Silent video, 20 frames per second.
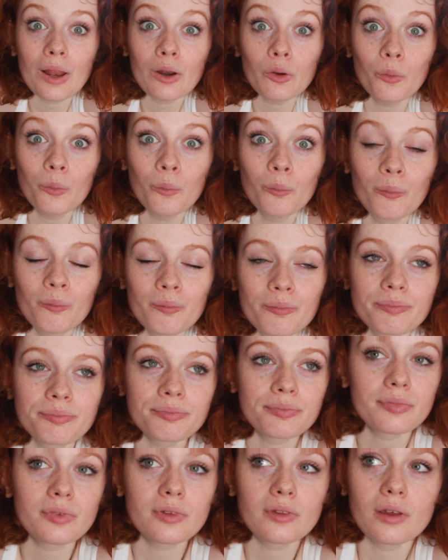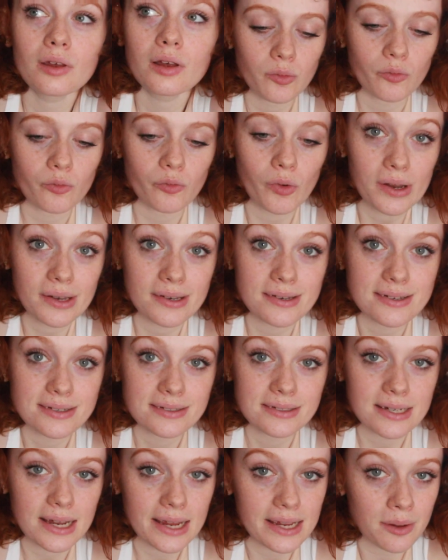Hello. Right,
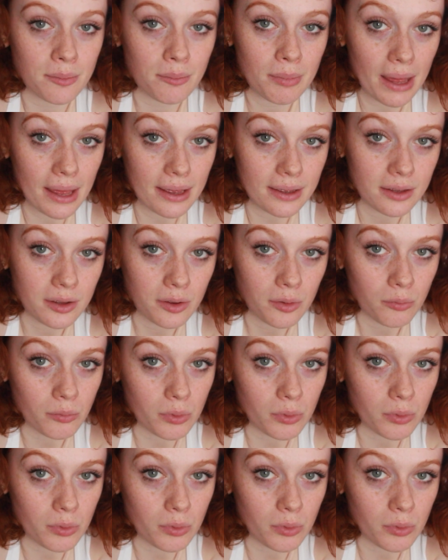I am back.